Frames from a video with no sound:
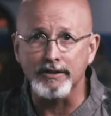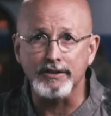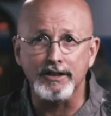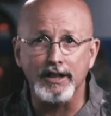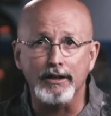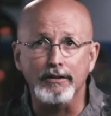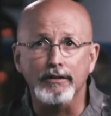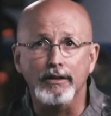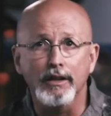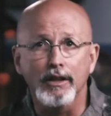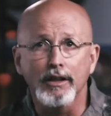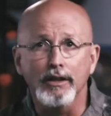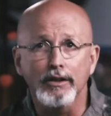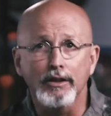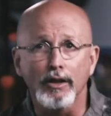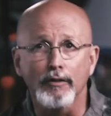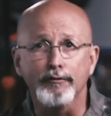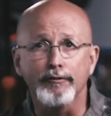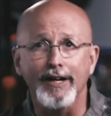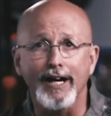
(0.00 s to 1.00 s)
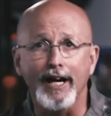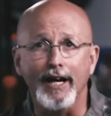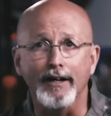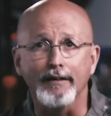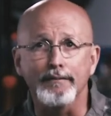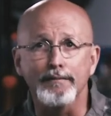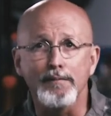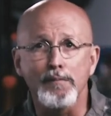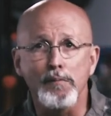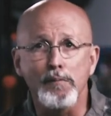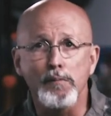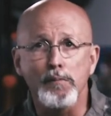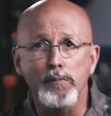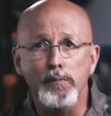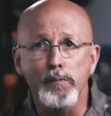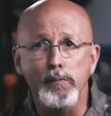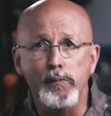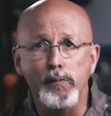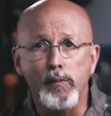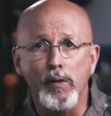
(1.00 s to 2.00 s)
and said, "You're fired.
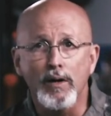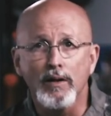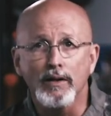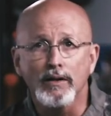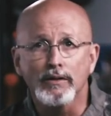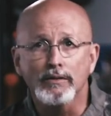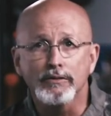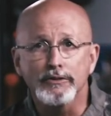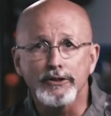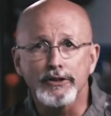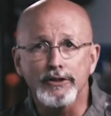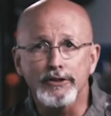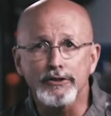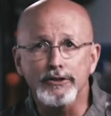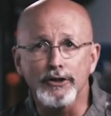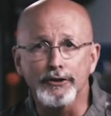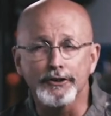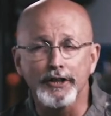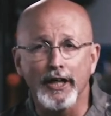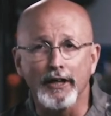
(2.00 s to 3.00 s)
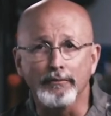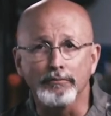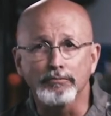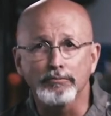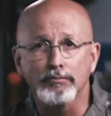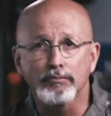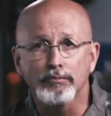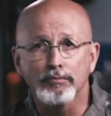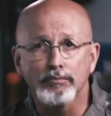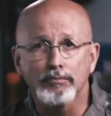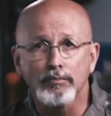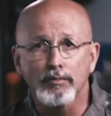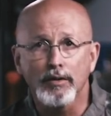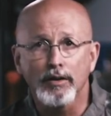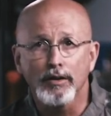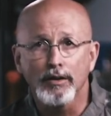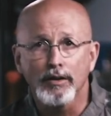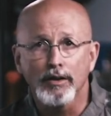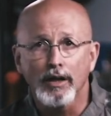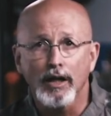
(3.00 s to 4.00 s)
You're done.
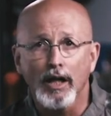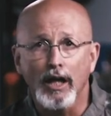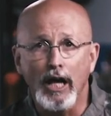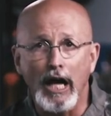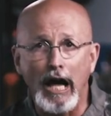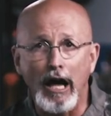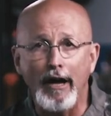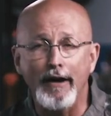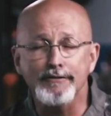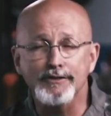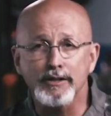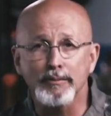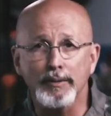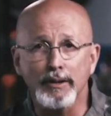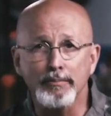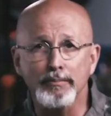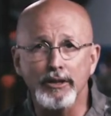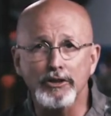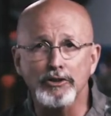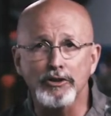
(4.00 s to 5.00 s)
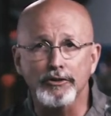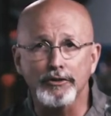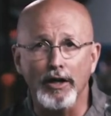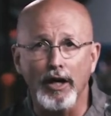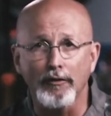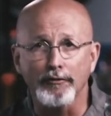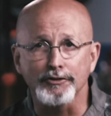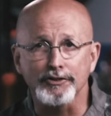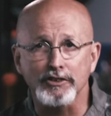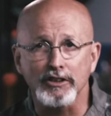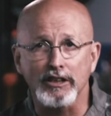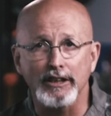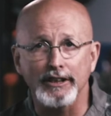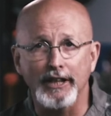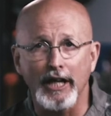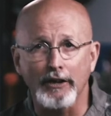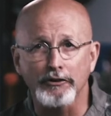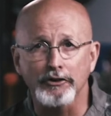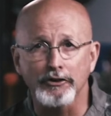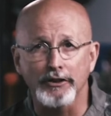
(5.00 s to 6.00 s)
I'll have somebody meet you at the office to
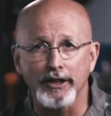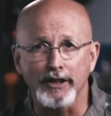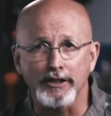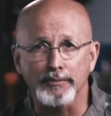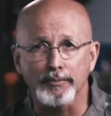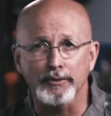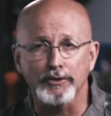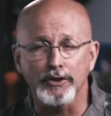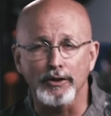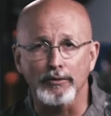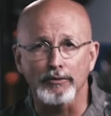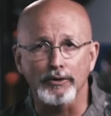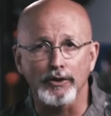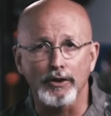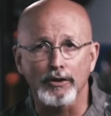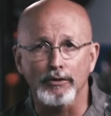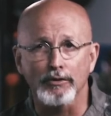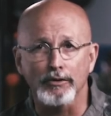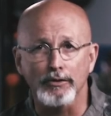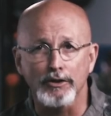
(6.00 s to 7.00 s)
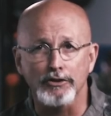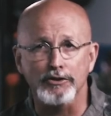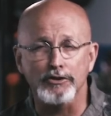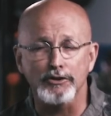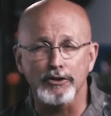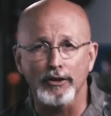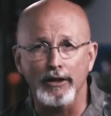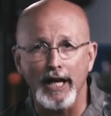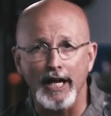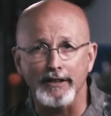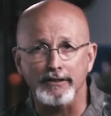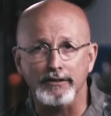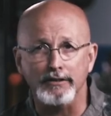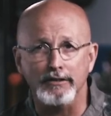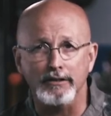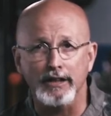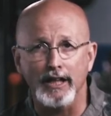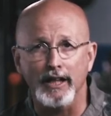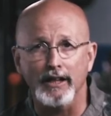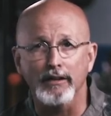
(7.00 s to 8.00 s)
clean out your desk, but this is your last
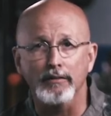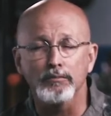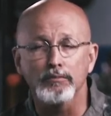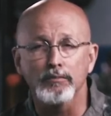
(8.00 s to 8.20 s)
day."